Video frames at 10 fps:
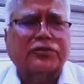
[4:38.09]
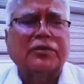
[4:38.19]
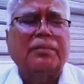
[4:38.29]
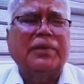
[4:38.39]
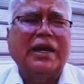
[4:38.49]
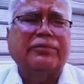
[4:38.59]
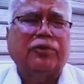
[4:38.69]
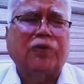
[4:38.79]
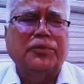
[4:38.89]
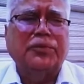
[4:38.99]

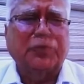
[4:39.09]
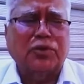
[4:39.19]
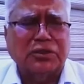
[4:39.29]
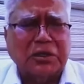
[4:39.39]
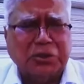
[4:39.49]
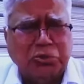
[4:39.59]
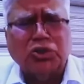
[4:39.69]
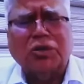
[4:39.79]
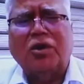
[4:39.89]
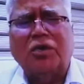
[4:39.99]
platforms because a huge
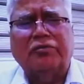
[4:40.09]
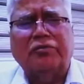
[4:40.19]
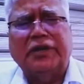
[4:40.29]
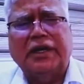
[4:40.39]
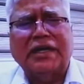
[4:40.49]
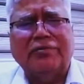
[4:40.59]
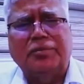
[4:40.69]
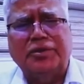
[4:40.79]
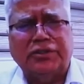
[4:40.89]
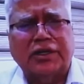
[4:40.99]
amount of data will be
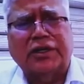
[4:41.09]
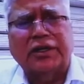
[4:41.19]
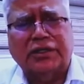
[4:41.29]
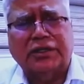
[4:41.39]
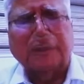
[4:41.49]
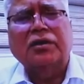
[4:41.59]
generated,